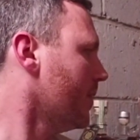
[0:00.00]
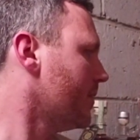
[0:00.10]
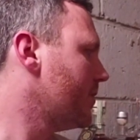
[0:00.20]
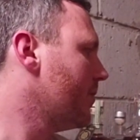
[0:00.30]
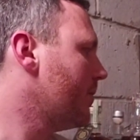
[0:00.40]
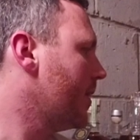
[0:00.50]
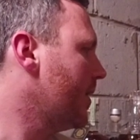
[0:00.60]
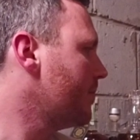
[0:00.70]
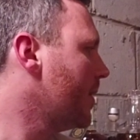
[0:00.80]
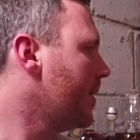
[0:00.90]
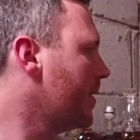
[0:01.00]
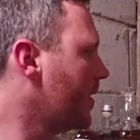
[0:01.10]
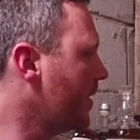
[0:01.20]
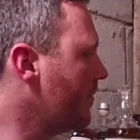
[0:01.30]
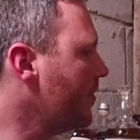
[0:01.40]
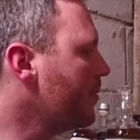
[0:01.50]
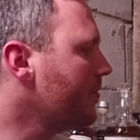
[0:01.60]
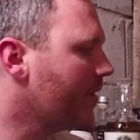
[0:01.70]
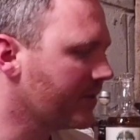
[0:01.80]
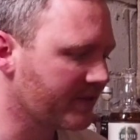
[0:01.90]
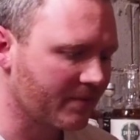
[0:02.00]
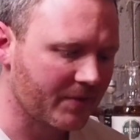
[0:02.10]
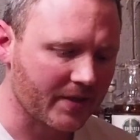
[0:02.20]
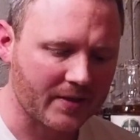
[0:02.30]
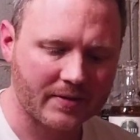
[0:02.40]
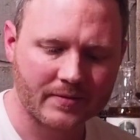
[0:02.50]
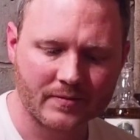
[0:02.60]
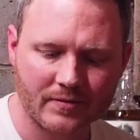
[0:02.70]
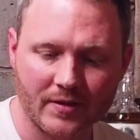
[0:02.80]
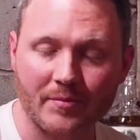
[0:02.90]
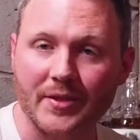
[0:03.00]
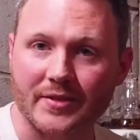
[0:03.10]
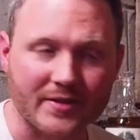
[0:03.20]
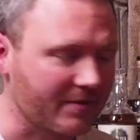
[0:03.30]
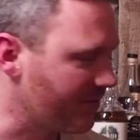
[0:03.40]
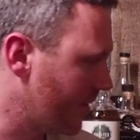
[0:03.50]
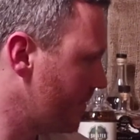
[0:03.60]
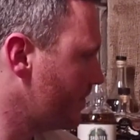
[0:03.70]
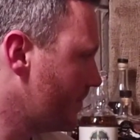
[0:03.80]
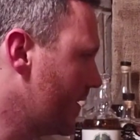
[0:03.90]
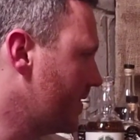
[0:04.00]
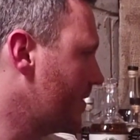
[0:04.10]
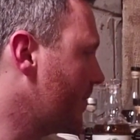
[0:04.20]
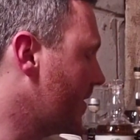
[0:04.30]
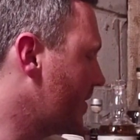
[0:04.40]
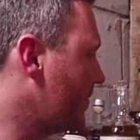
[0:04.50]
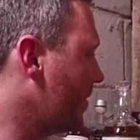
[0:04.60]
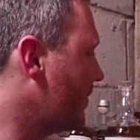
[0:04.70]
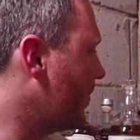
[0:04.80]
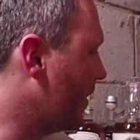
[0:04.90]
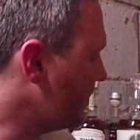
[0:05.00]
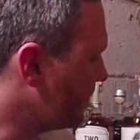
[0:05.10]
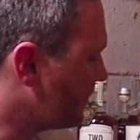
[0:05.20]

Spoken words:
So if we move on to something a bit different, and something that's very fun.